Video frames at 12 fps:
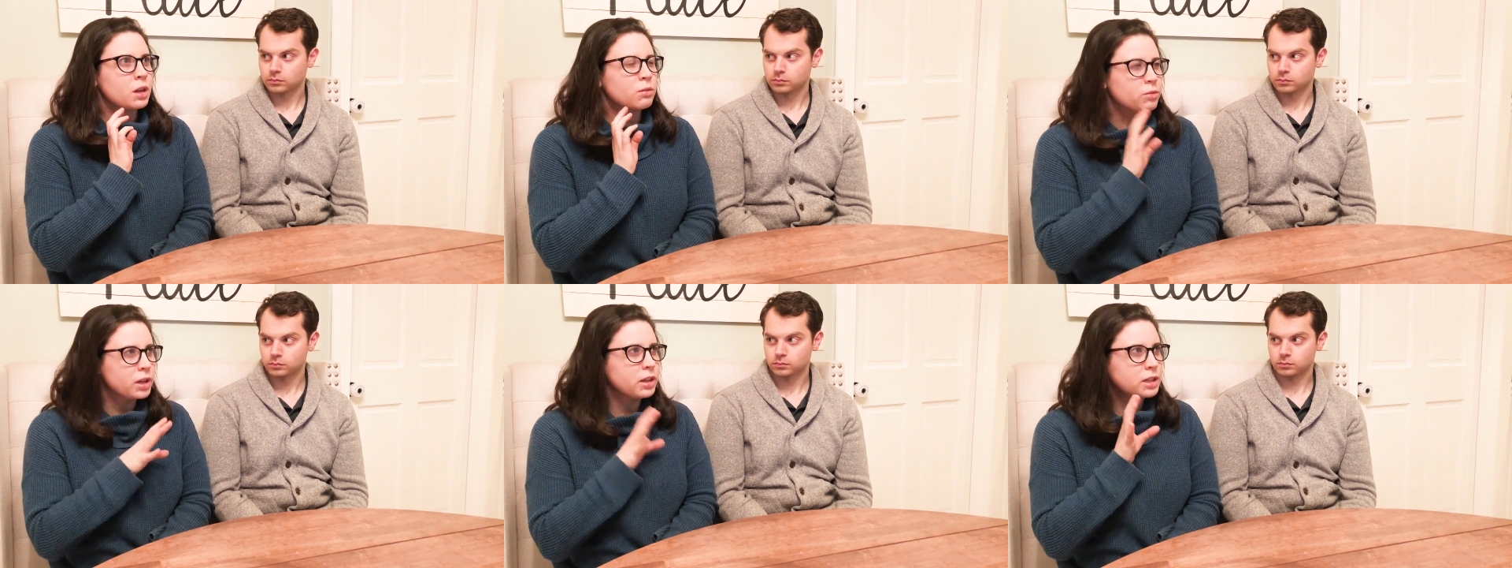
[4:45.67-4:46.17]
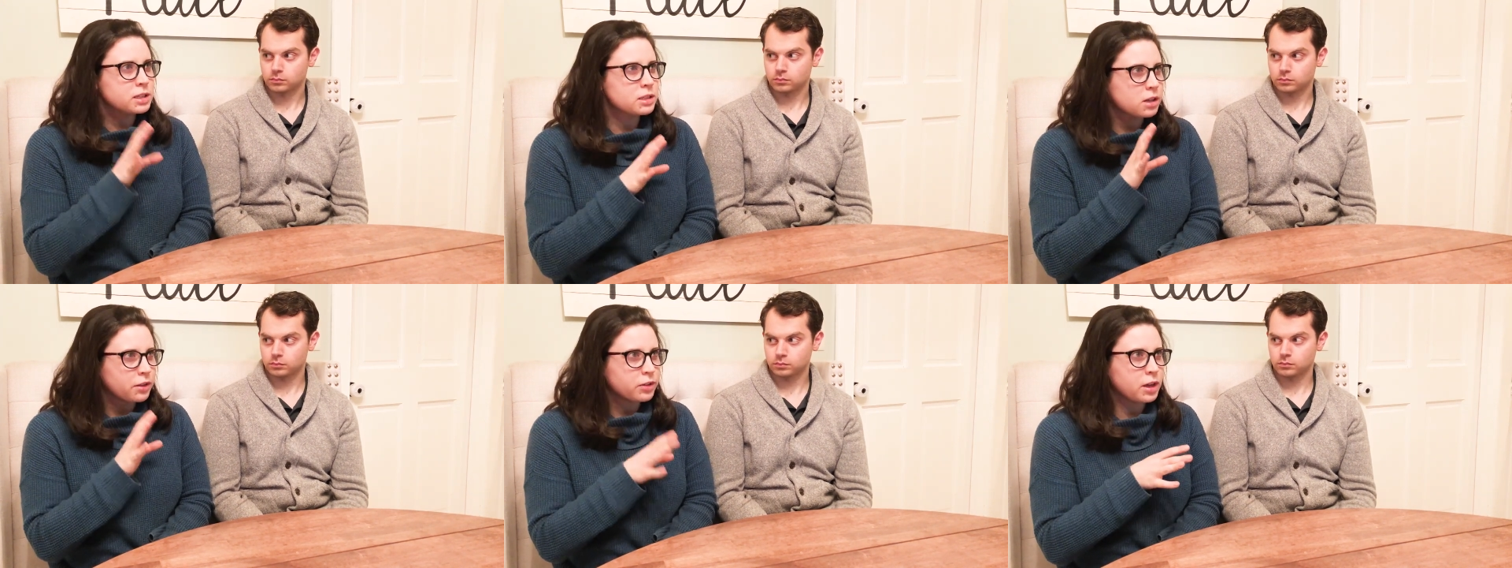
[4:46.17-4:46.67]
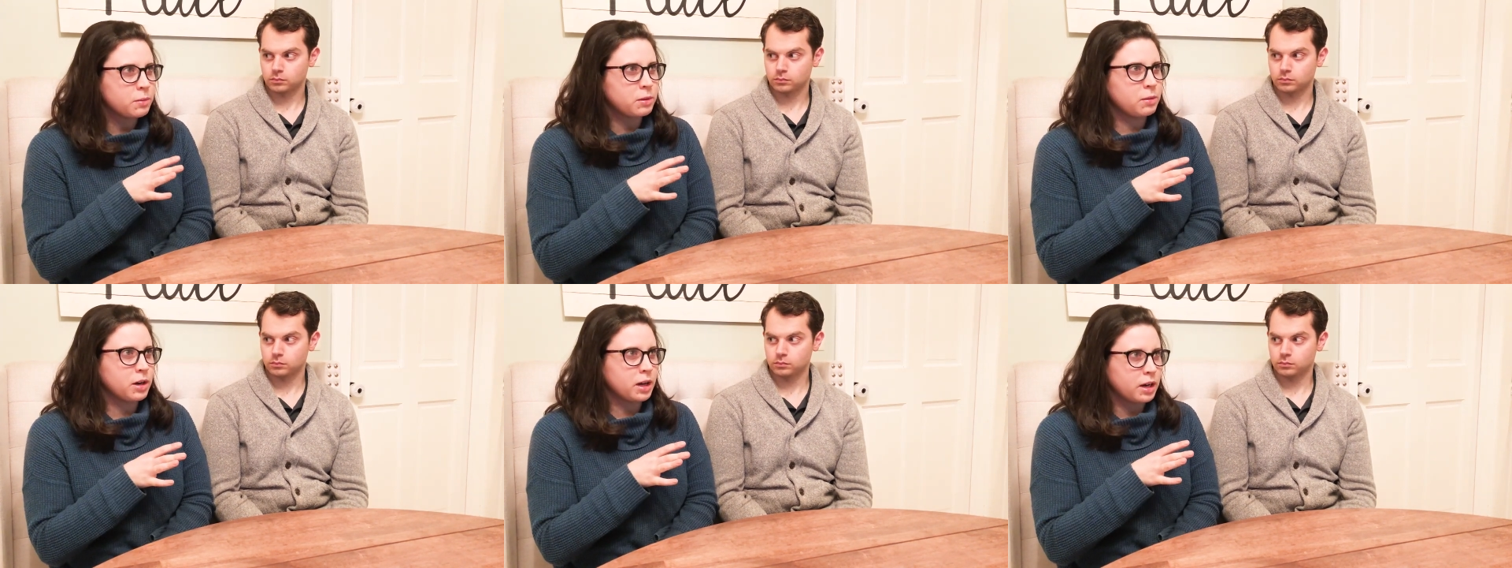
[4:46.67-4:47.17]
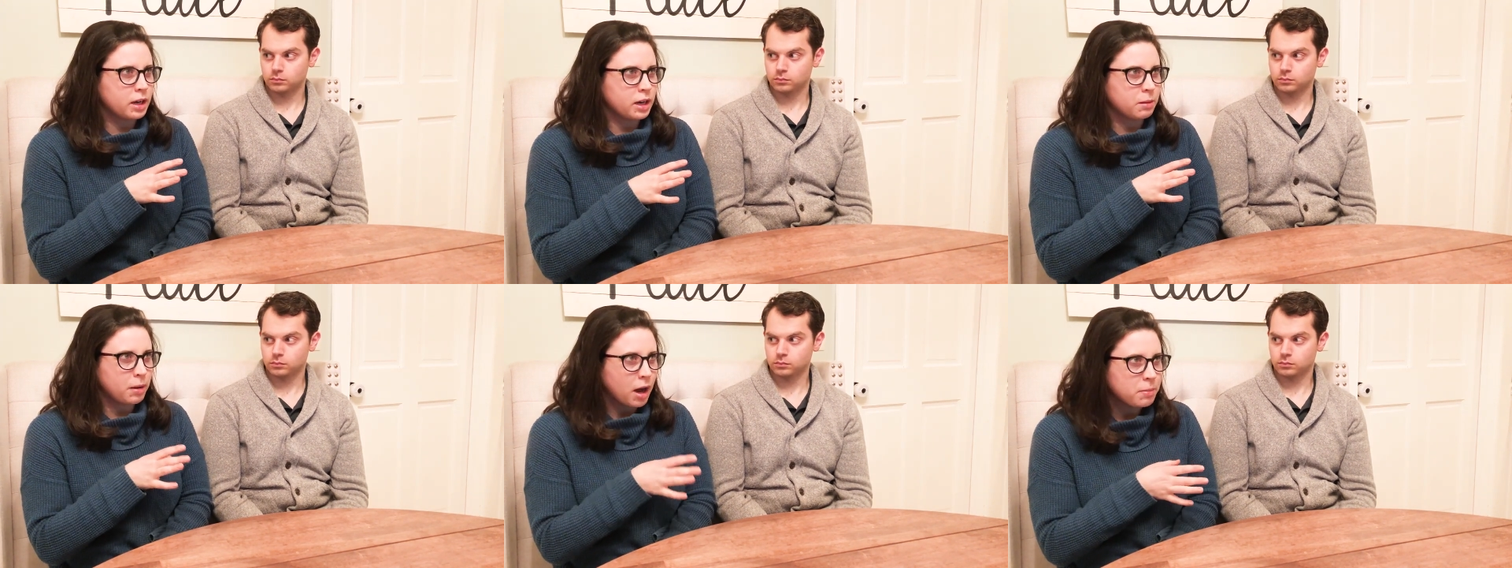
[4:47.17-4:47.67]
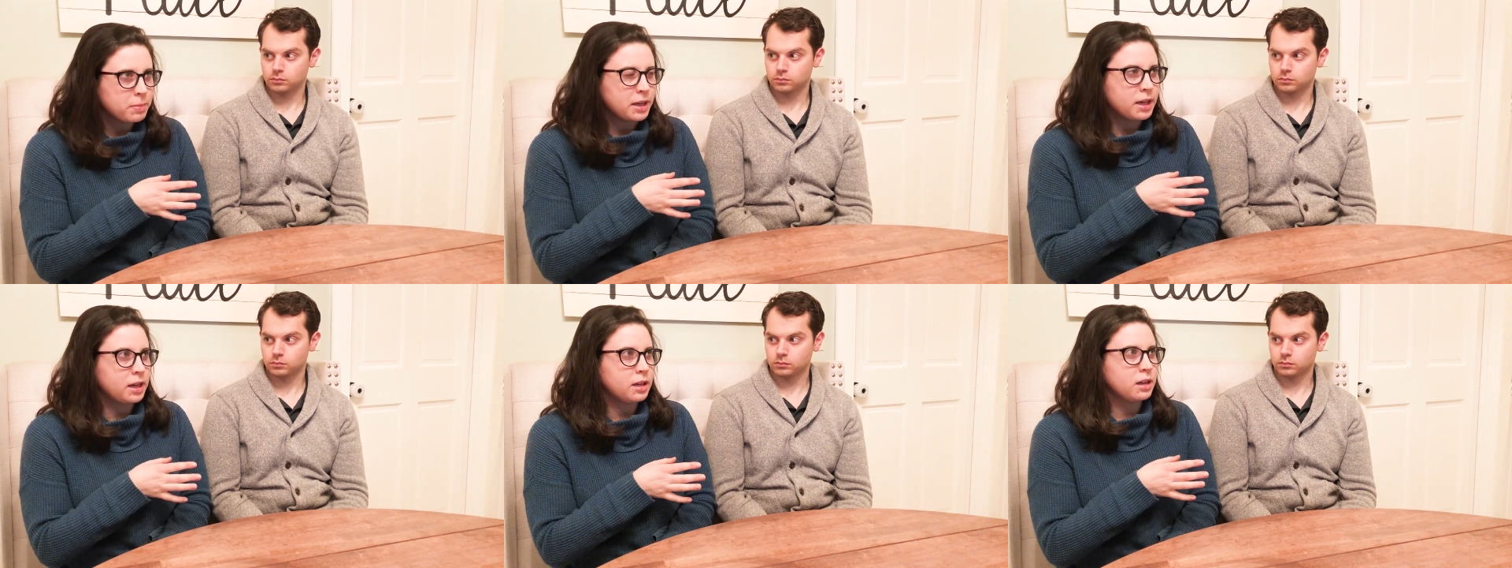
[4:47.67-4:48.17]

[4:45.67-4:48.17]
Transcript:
Speaker 1: really did not think we were going to get a puppy